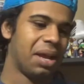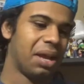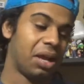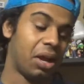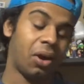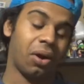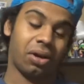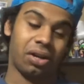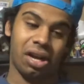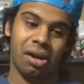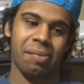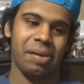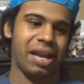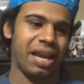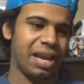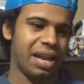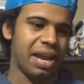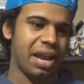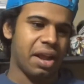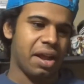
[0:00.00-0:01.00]
or come
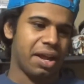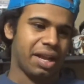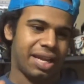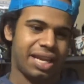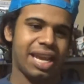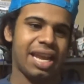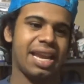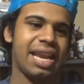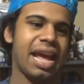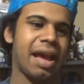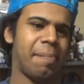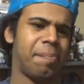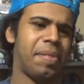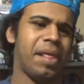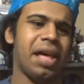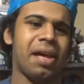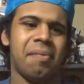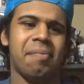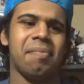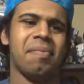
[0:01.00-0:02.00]
in, kidnap
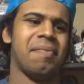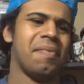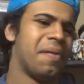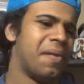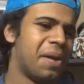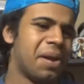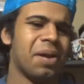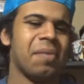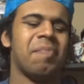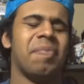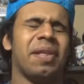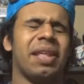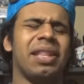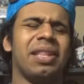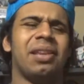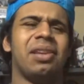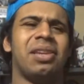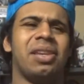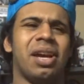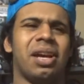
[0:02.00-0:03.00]
them, but
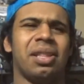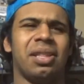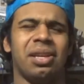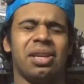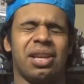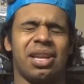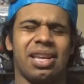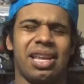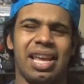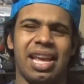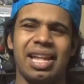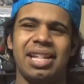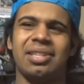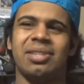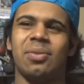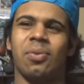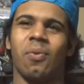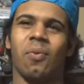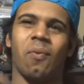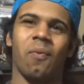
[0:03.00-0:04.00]
then the, the
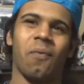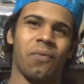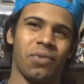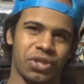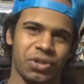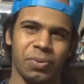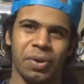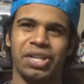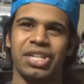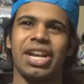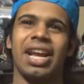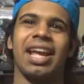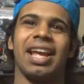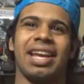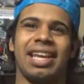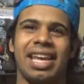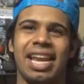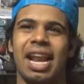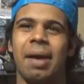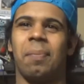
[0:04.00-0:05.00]
kids switch it and
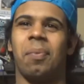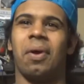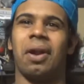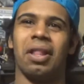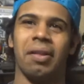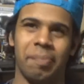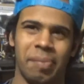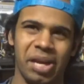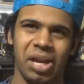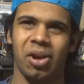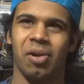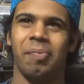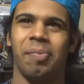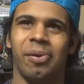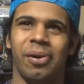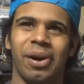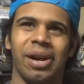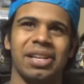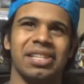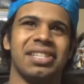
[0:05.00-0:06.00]
kidnap one of the Beagle
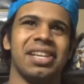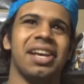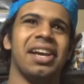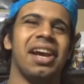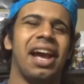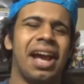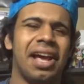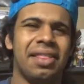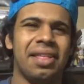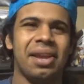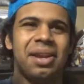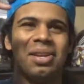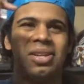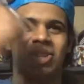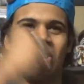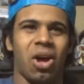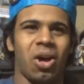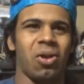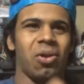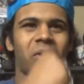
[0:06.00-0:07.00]
Boys. And then
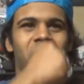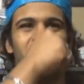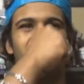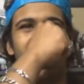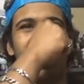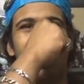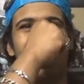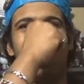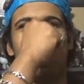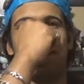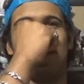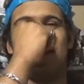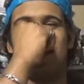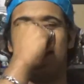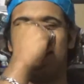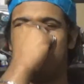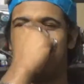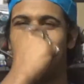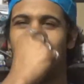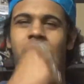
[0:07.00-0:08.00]
Donald and
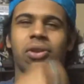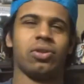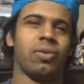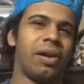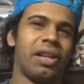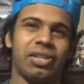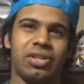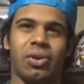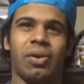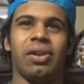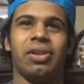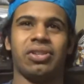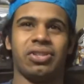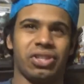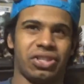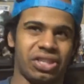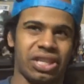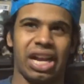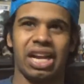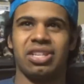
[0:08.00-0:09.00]
and then also while this going there's a
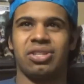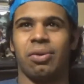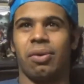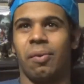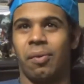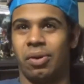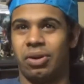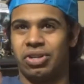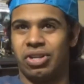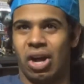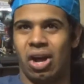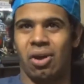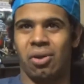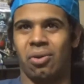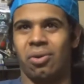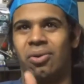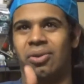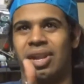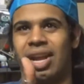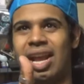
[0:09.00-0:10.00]
side story where
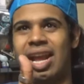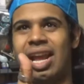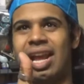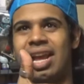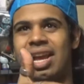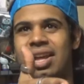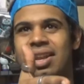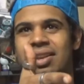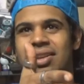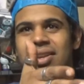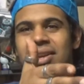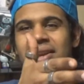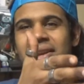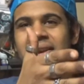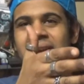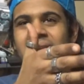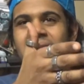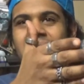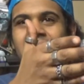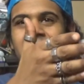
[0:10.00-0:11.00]
Donald and
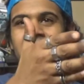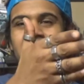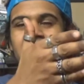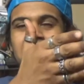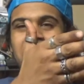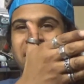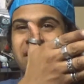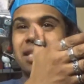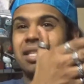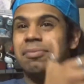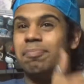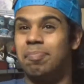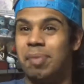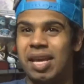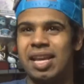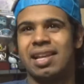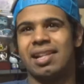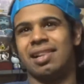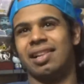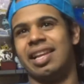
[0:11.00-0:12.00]
Mrs.
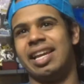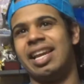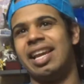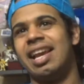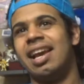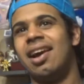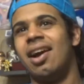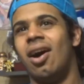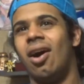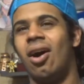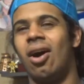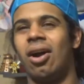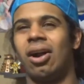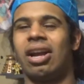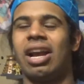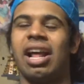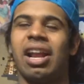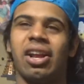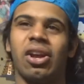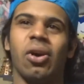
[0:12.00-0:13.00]
Beakley are
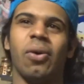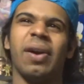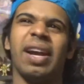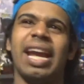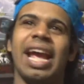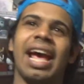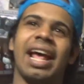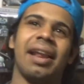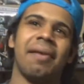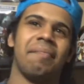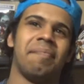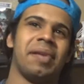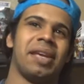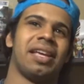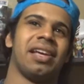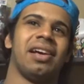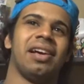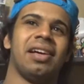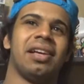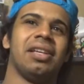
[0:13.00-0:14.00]
kind of going at it
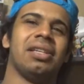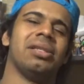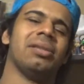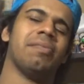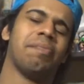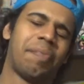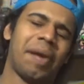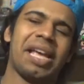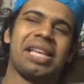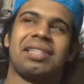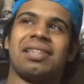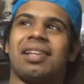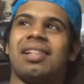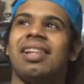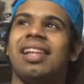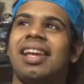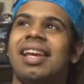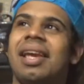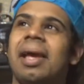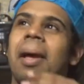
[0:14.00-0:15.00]
because
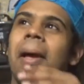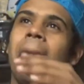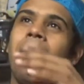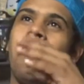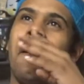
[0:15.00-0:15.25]
basically